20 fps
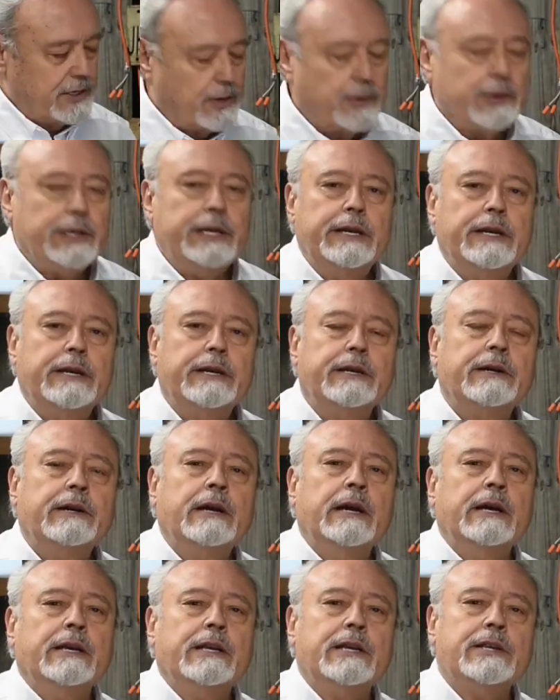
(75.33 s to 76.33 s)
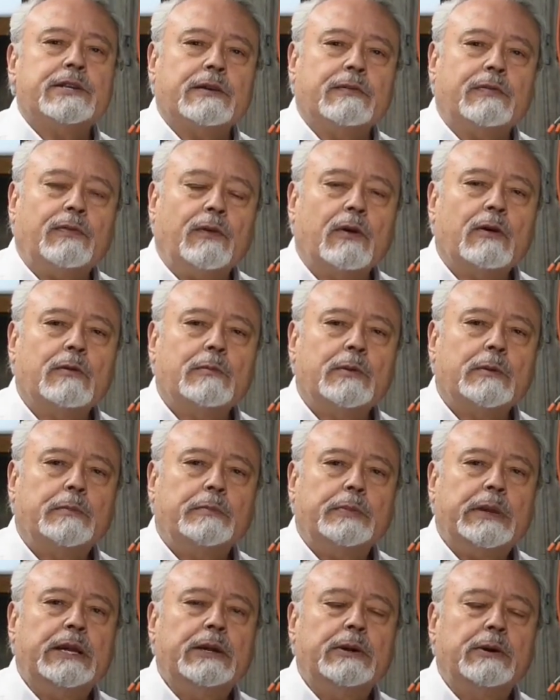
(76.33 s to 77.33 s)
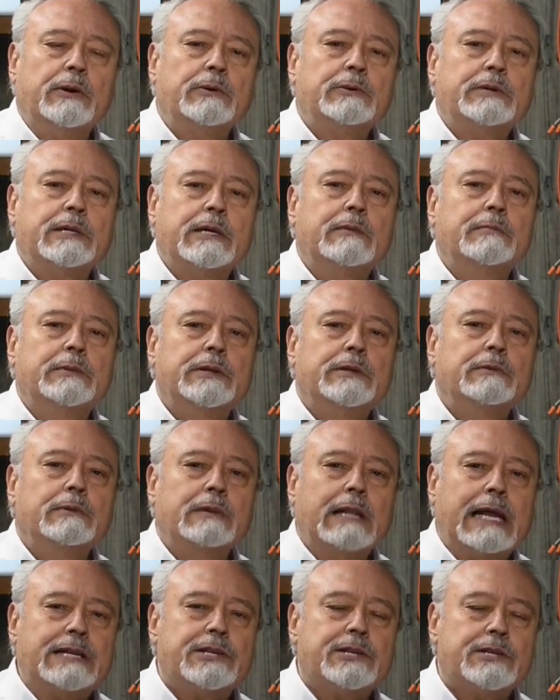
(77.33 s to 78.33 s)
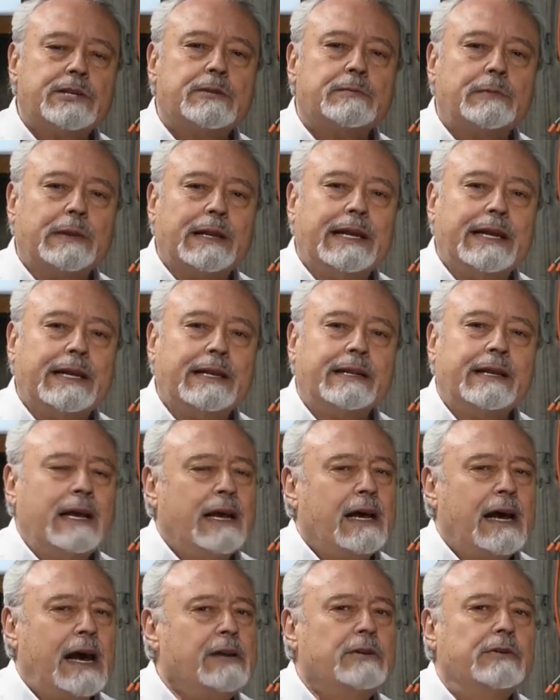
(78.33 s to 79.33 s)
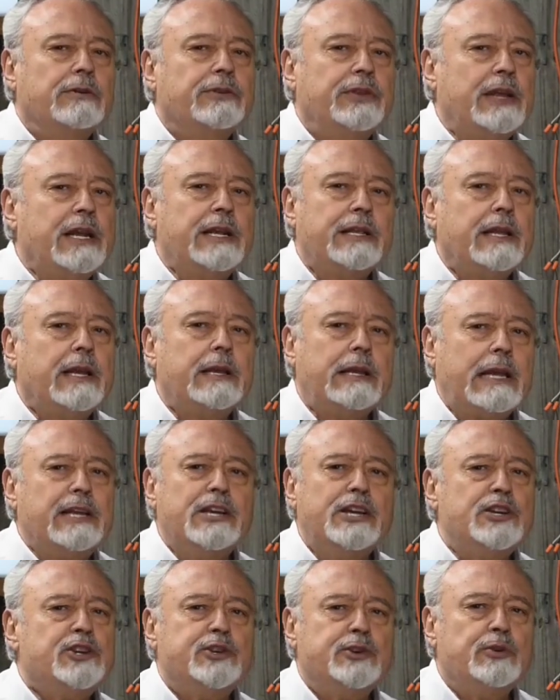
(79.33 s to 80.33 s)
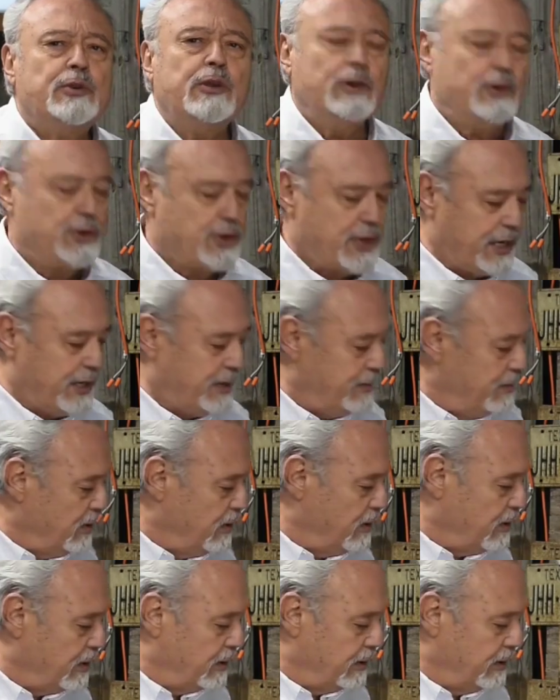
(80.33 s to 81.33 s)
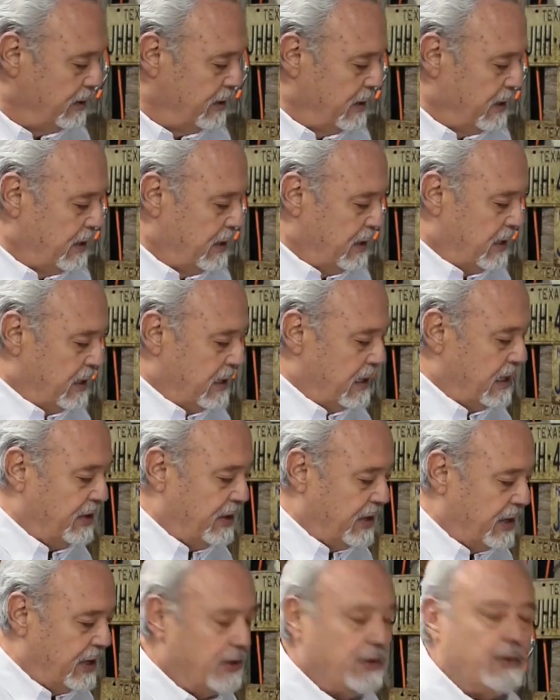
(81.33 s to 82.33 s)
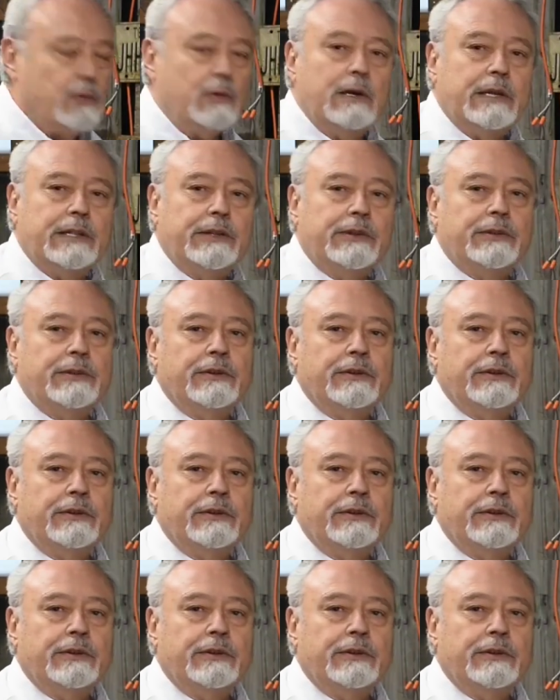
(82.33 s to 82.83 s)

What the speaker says: So here is a former POW license plate. I don't think they issue those anymore. Another one.